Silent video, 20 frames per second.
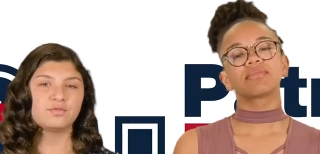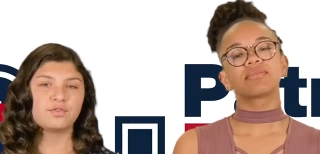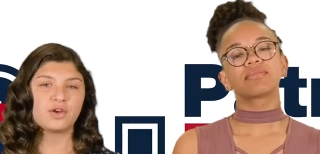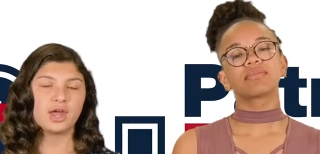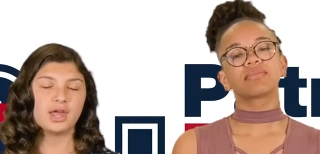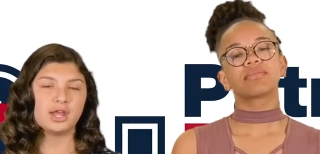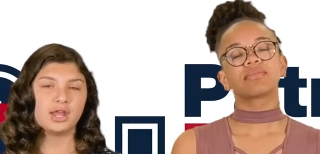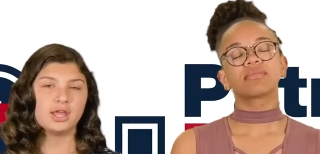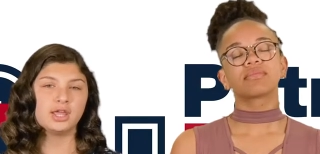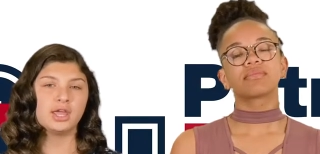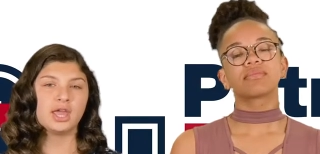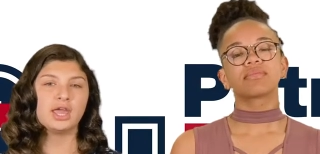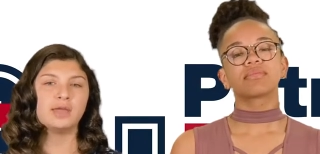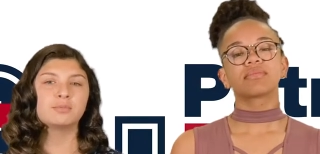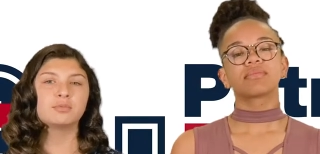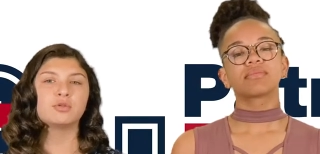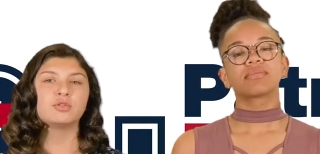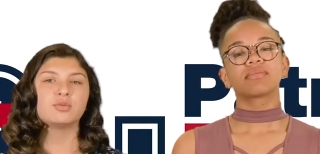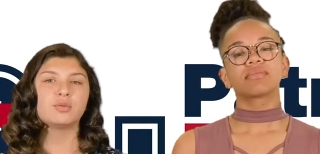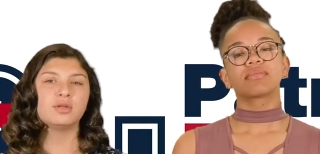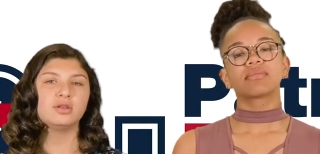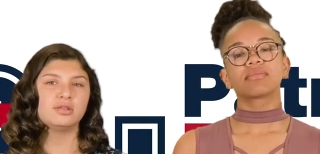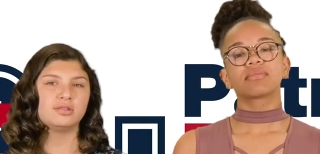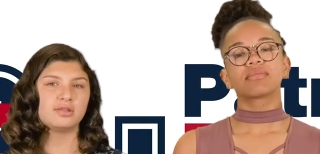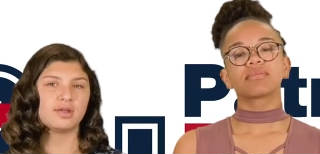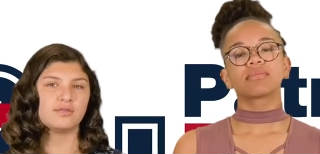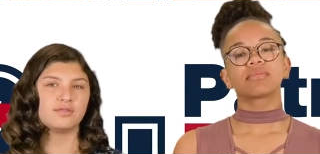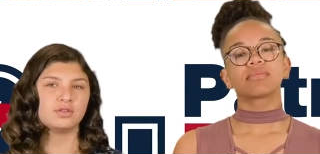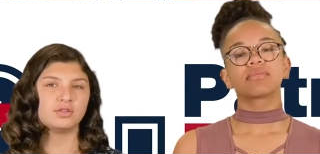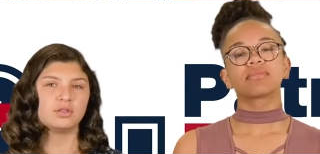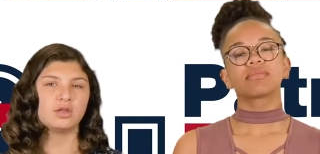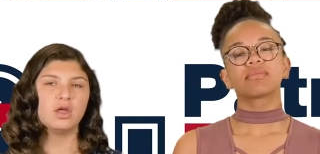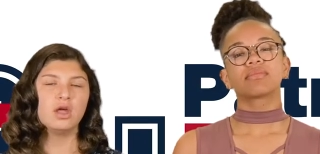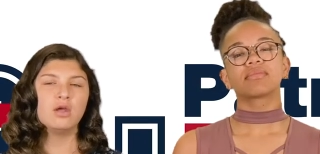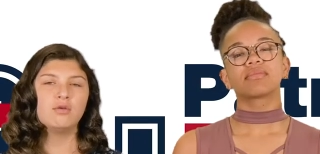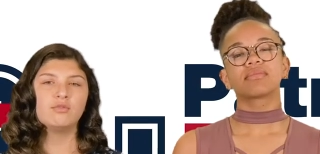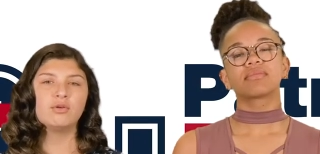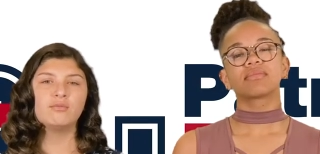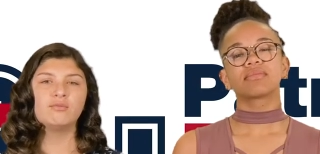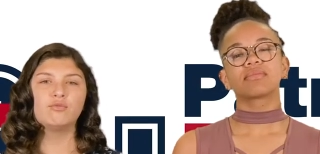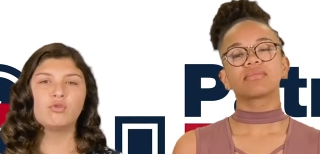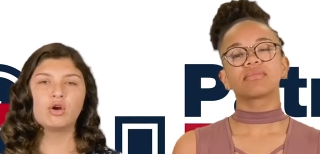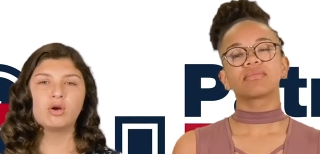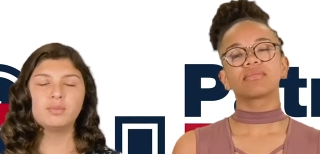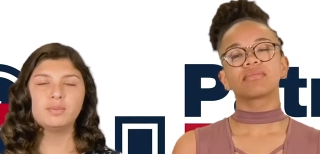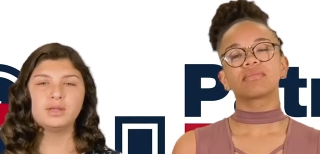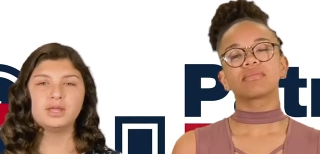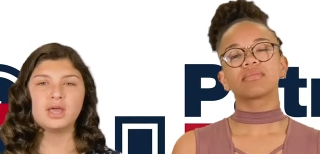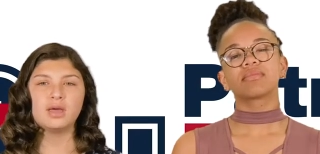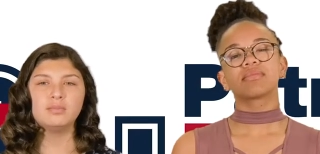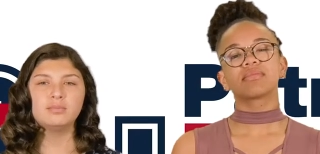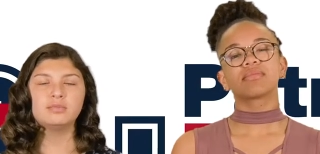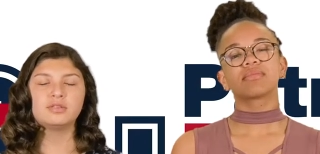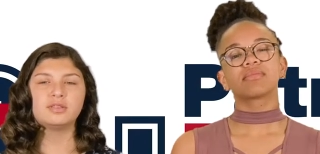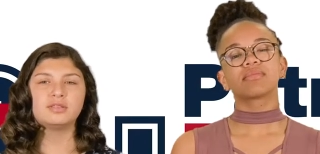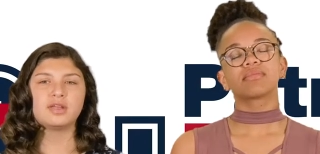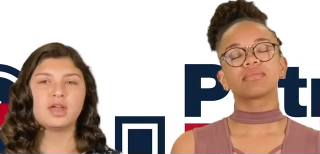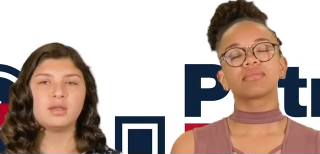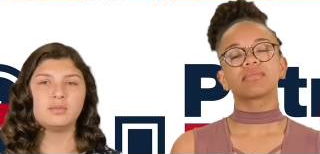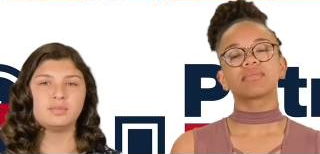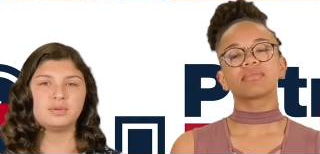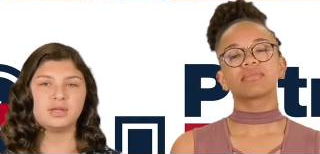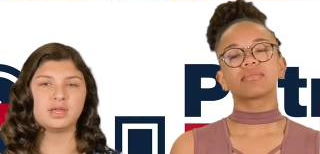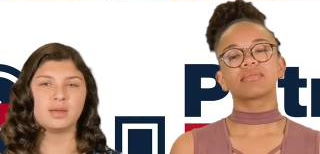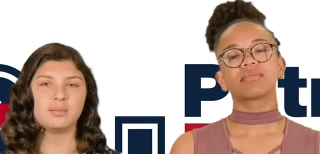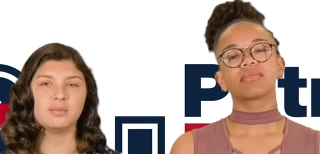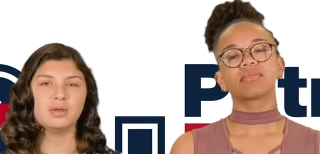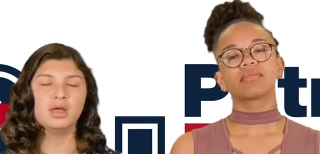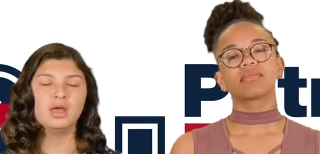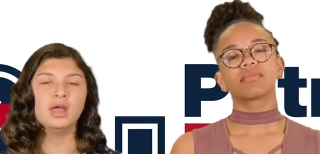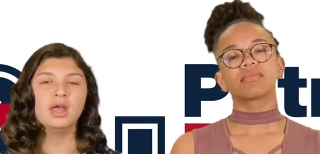Speaker 1: Friday, April 27th from 4 p.m. to 10 p.m.